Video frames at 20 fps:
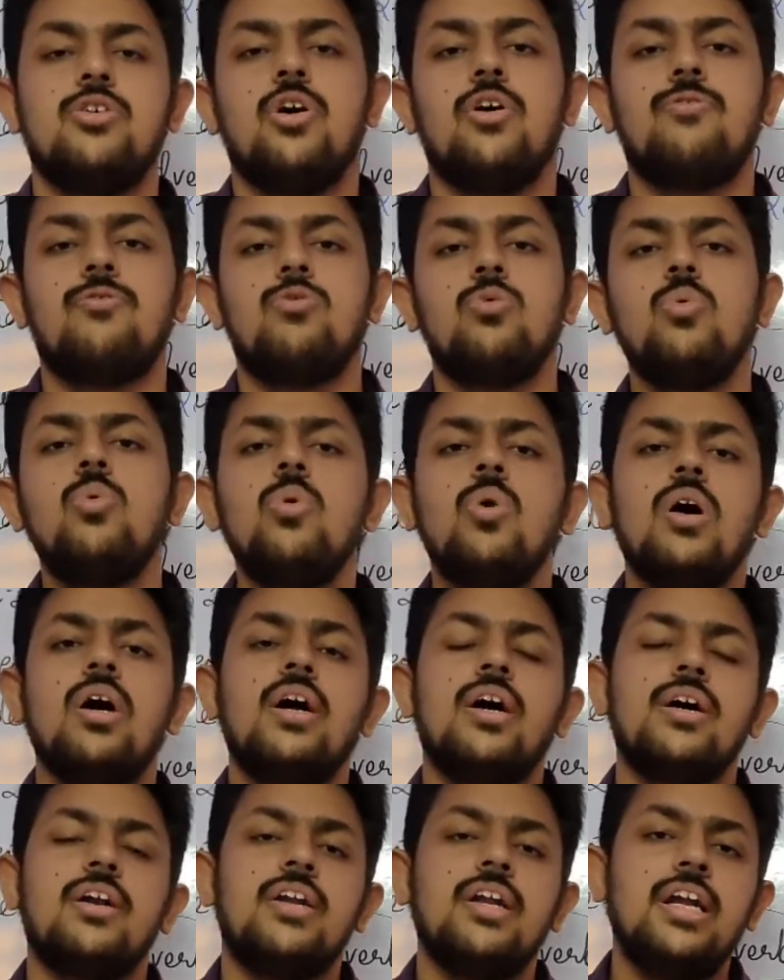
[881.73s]
You have
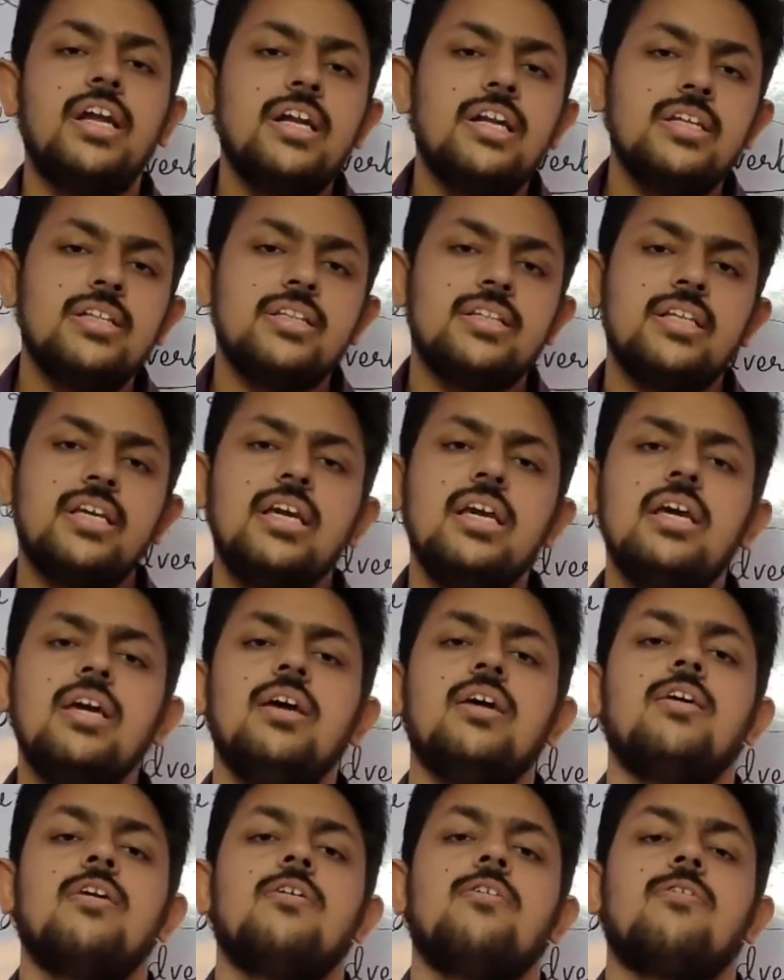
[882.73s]
to read
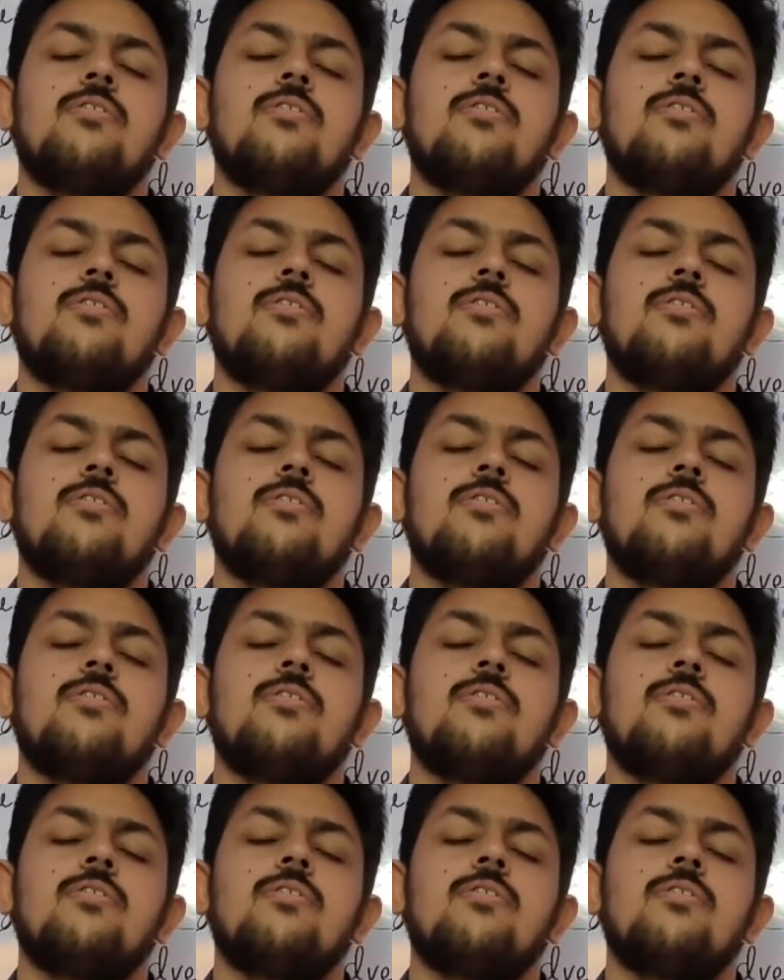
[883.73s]
the